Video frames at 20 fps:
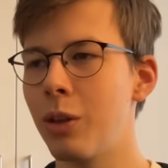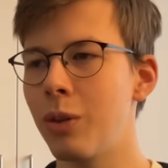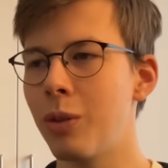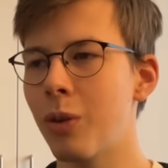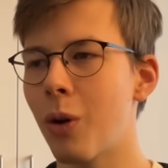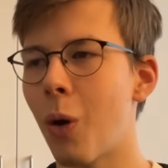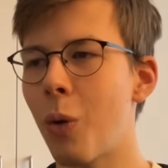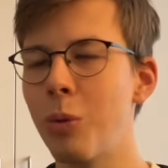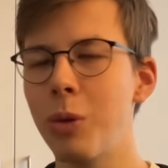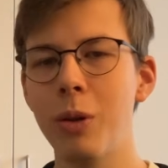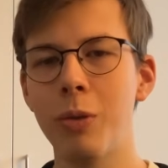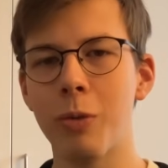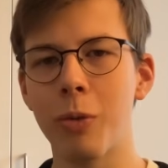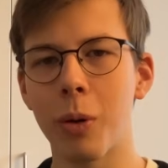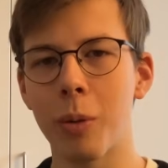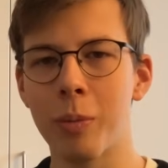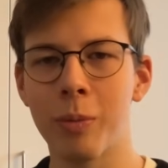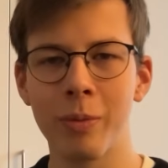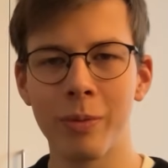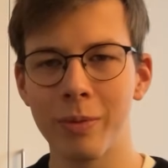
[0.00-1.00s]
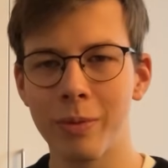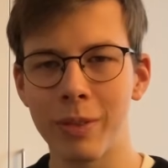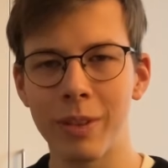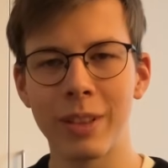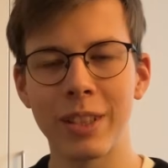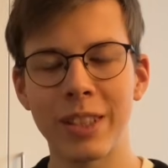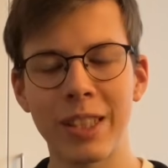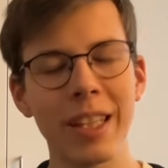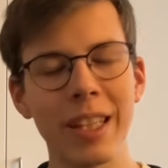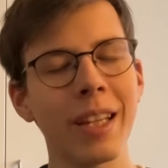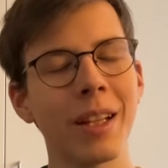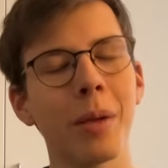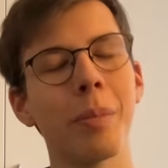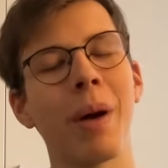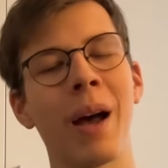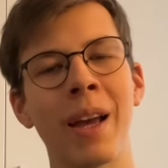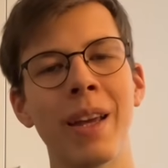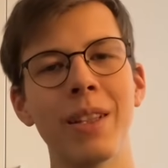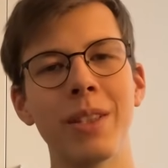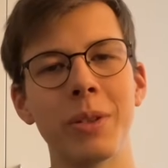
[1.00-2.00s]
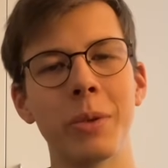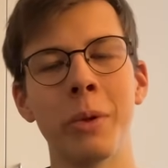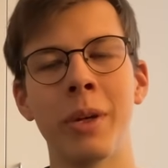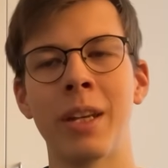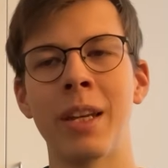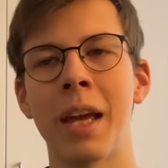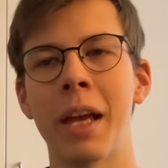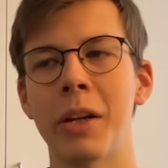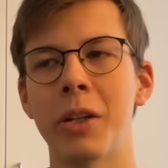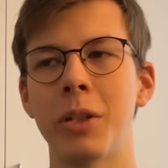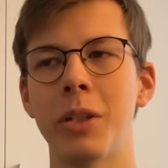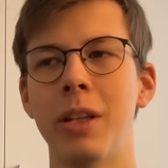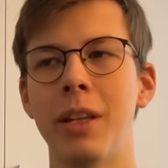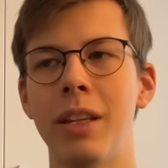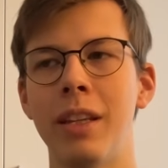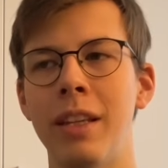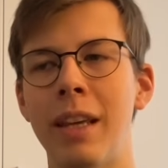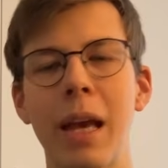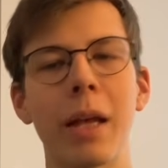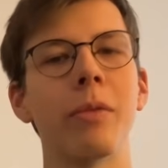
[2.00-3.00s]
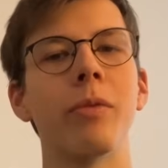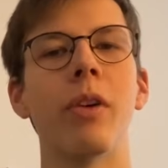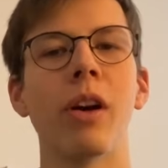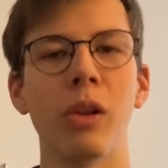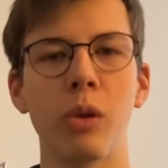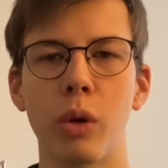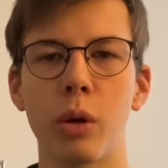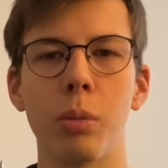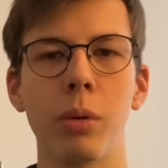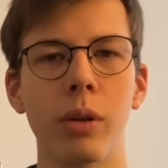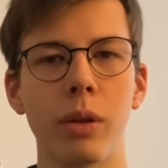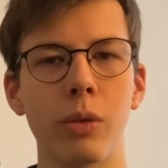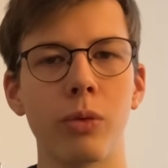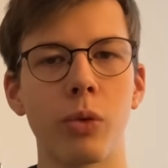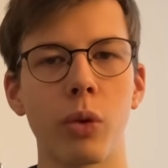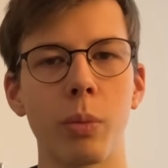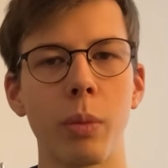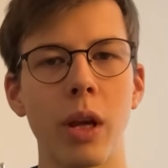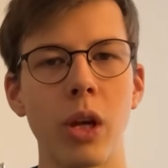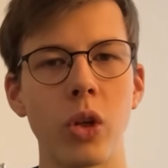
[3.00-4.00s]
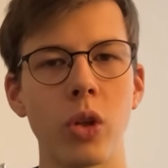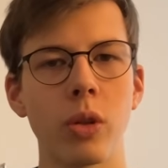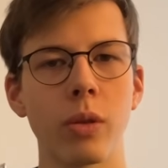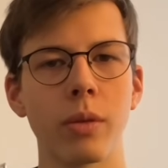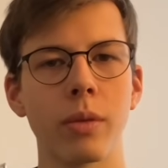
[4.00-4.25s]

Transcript: only from single bytes you can actually get valuable information.